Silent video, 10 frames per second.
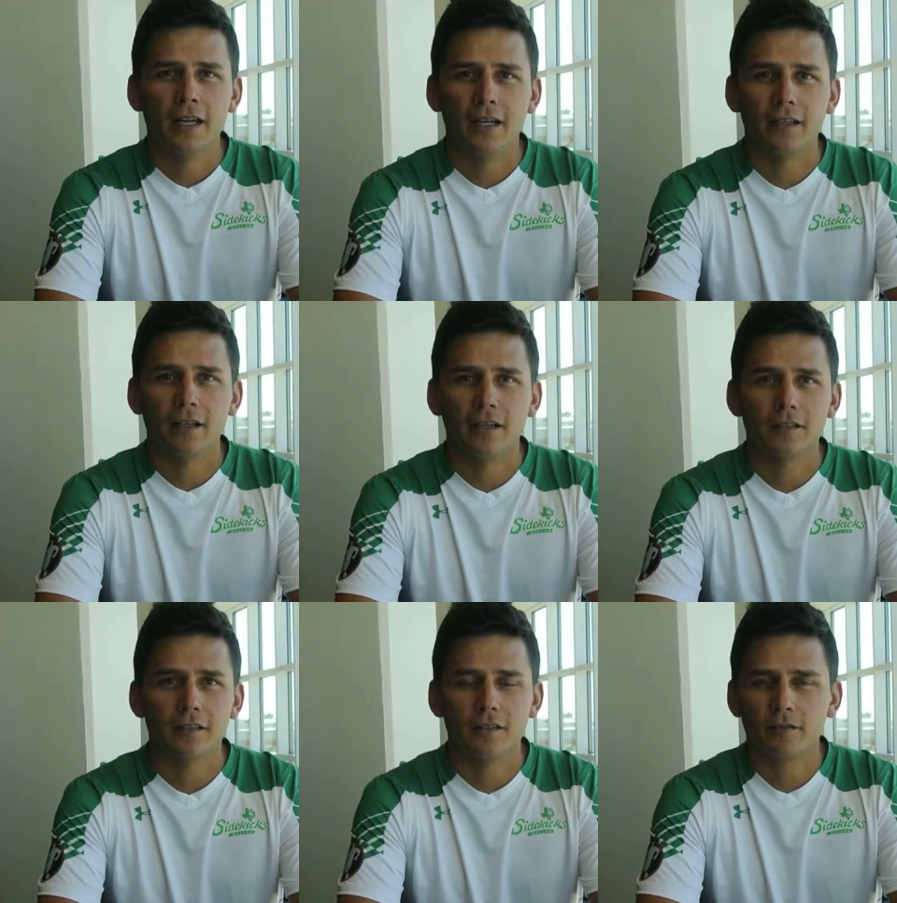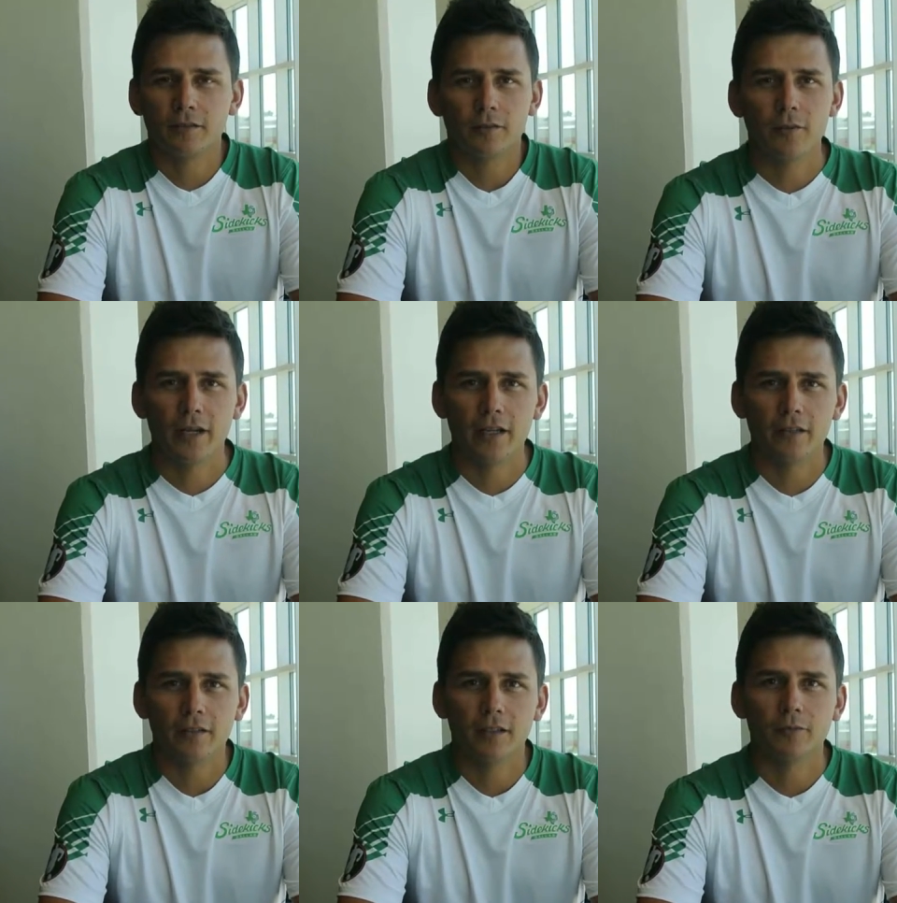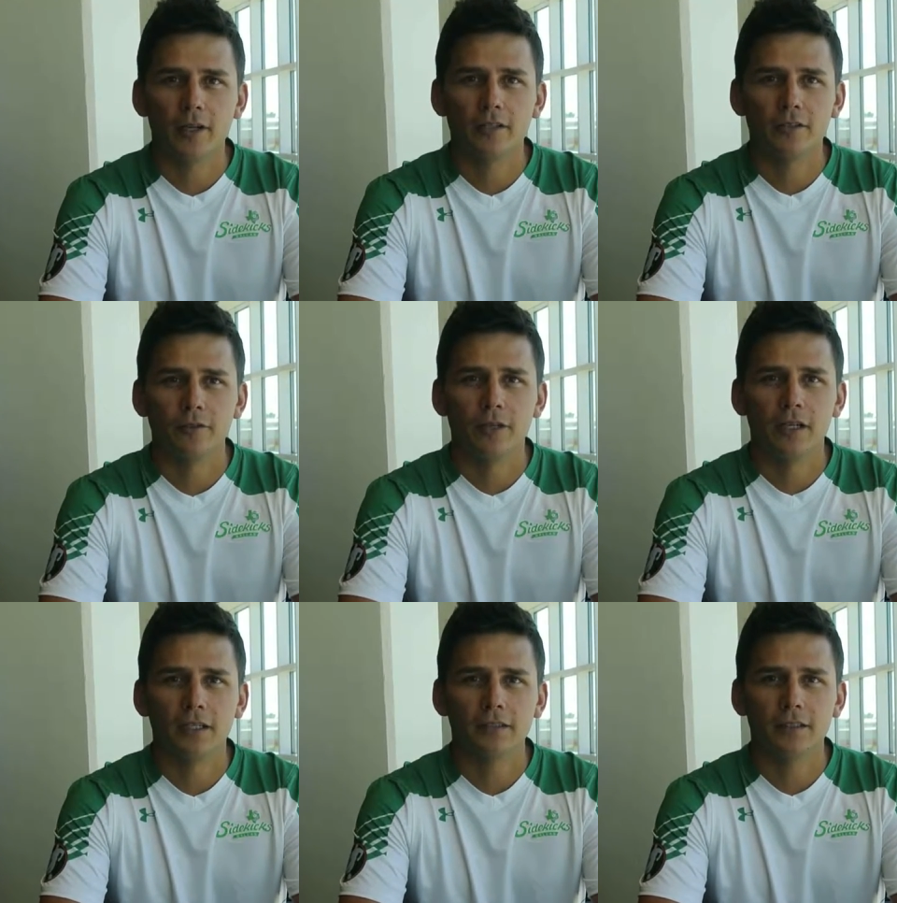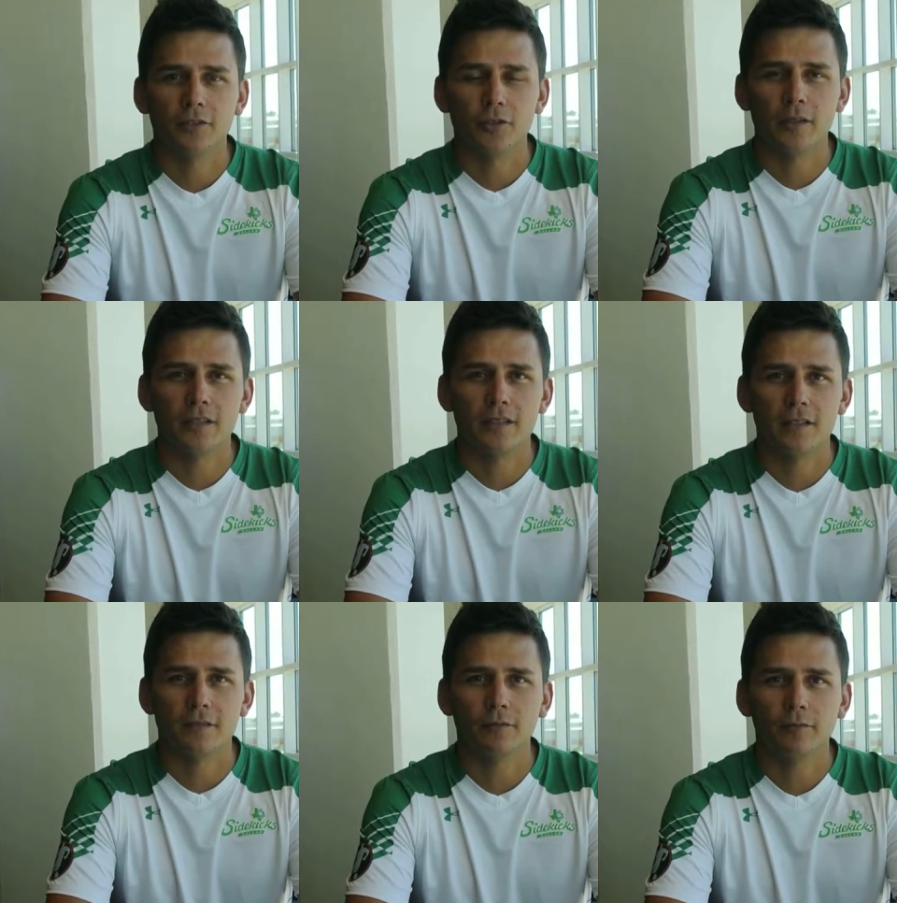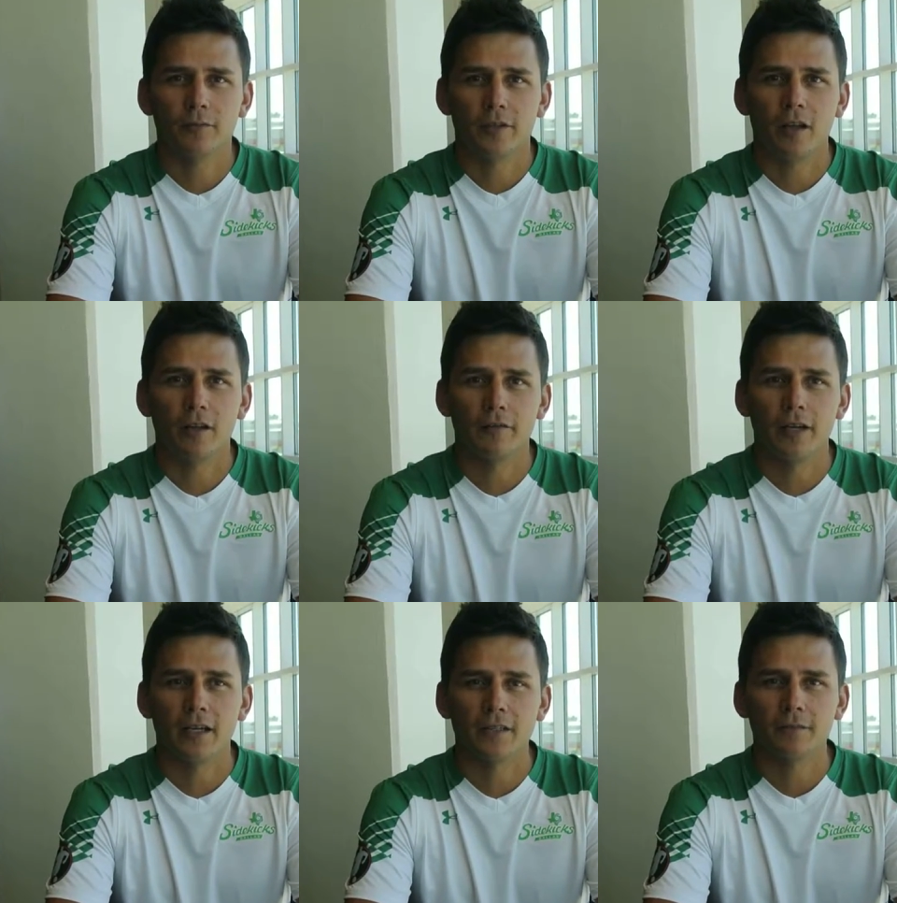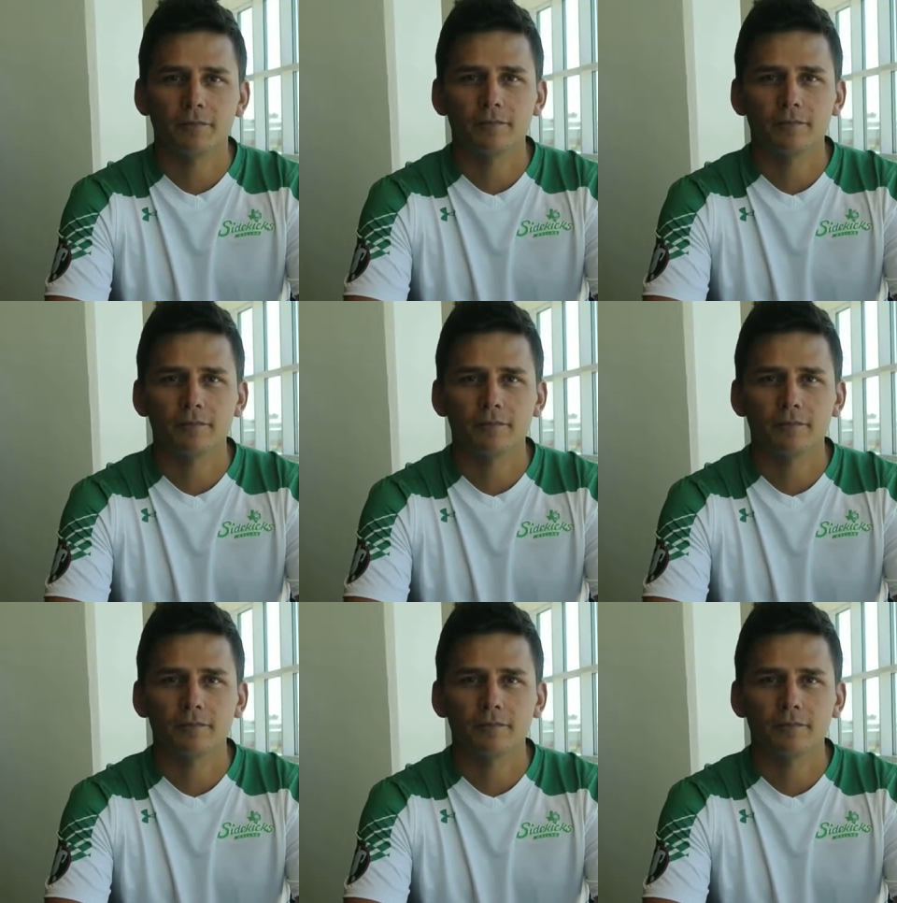And just ready and ready to enjoy the season with all of you guys.